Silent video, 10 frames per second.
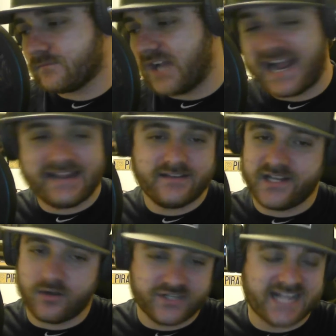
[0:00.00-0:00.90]

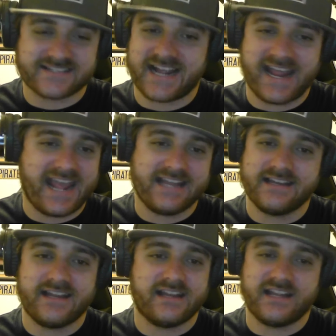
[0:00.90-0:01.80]
Yes, I
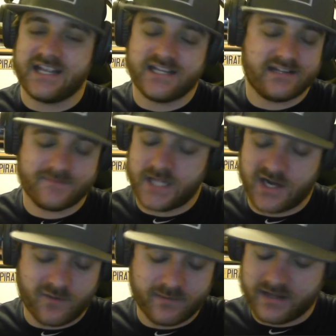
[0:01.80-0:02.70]
hated it.
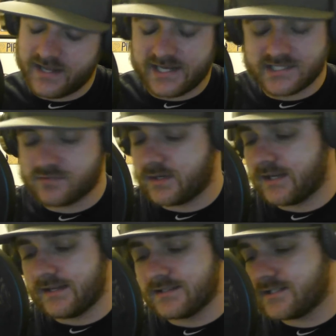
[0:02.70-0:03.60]
But it is what
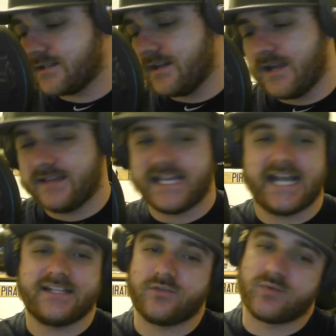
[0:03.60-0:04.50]
it is. They
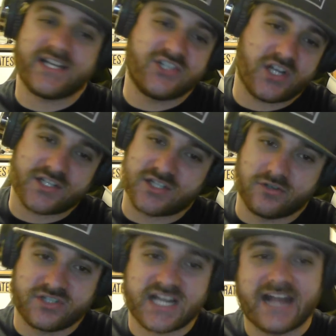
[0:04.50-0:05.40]
had to readjust
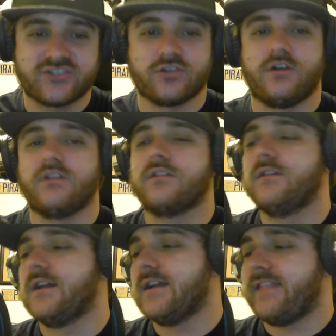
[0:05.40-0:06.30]
their schedule.
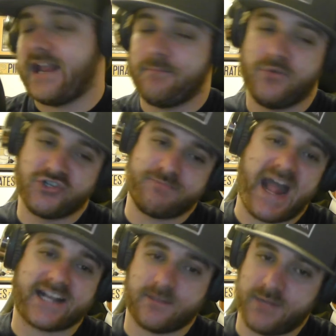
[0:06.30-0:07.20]
They had to push
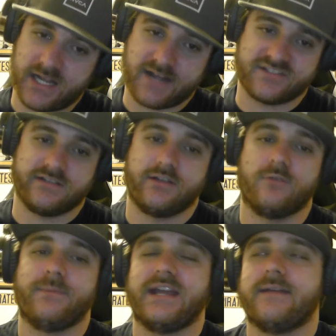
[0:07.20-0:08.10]
back the playoffs a
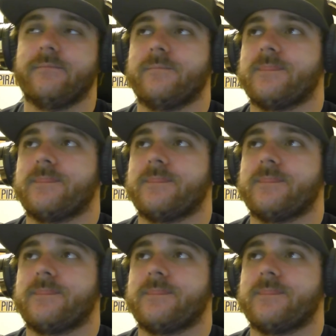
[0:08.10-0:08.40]
little bit.